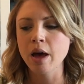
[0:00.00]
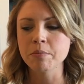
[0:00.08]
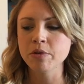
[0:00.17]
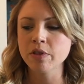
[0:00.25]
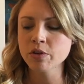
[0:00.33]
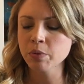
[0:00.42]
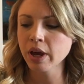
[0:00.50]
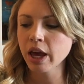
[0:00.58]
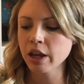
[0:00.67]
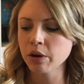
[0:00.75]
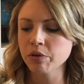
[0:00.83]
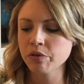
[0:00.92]
So this one
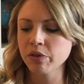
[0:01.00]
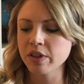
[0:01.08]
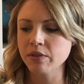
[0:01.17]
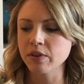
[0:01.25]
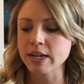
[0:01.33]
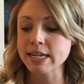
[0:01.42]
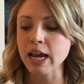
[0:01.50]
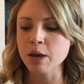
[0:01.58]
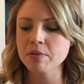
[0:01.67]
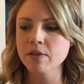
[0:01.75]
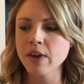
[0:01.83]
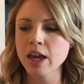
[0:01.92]
kind of goes through the different
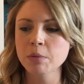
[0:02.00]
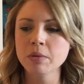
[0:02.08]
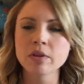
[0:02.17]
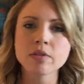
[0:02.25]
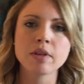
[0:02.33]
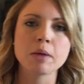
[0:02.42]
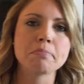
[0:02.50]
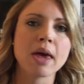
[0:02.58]
types of animals, like